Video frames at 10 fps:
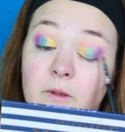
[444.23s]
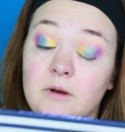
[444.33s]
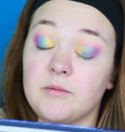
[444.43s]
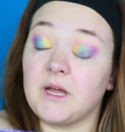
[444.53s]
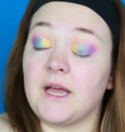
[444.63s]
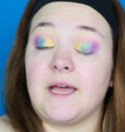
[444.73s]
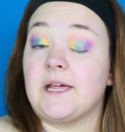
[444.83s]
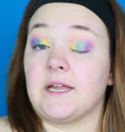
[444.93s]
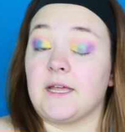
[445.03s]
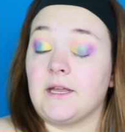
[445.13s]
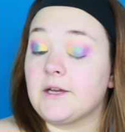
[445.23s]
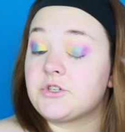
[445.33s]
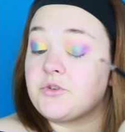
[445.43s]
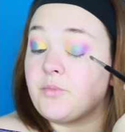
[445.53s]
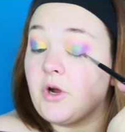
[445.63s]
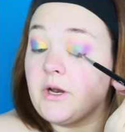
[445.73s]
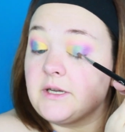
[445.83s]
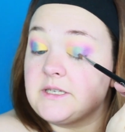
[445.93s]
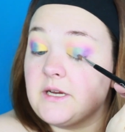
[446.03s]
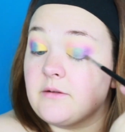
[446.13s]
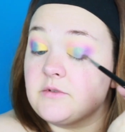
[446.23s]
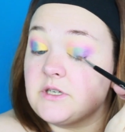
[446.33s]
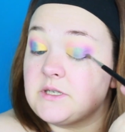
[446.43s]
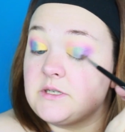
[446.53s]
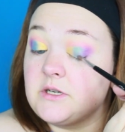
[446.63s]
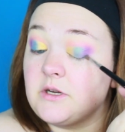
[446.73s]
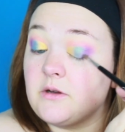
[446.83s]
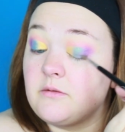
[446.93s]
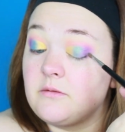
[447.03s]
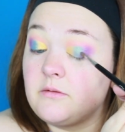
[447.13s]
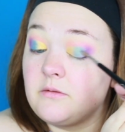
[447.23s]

And I'm not adding any extra product here, I'm just, you know,